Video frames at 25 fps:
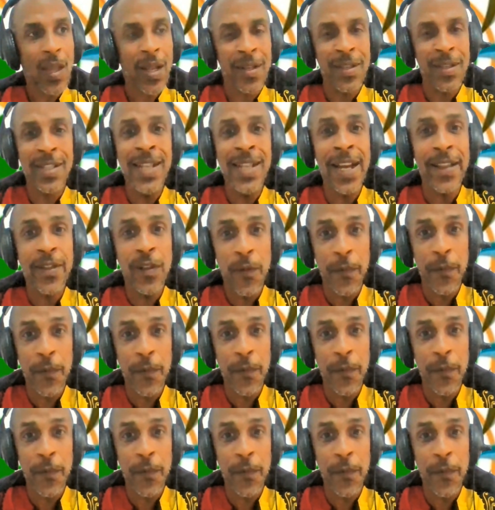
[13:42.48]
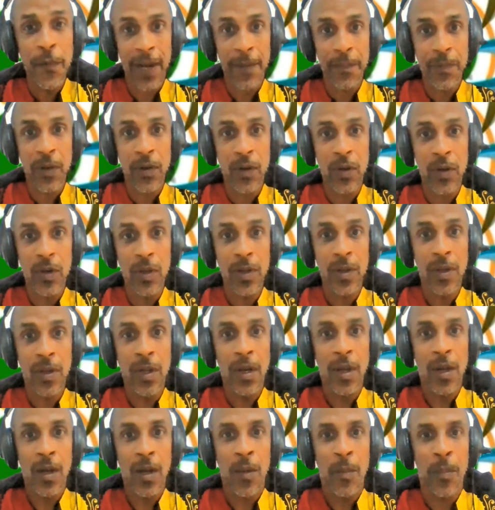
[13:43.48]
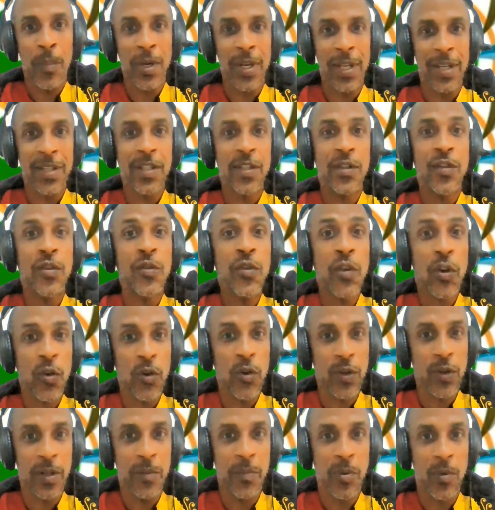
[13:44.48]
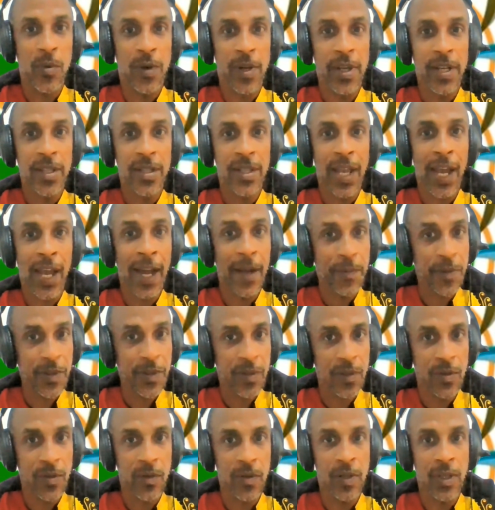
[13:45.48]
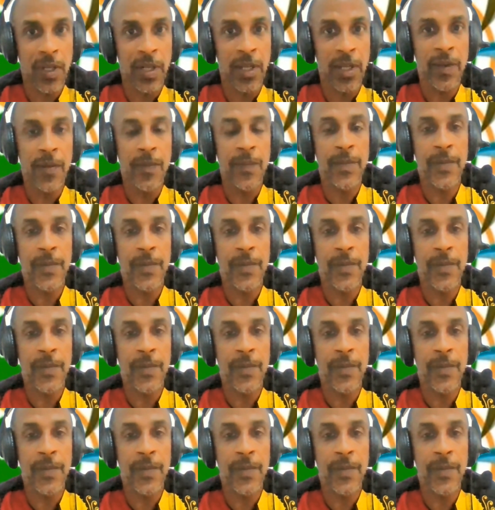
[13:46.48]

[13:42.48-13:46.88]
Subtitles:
It's not the first chapter, but it's the turning point. Absolutely.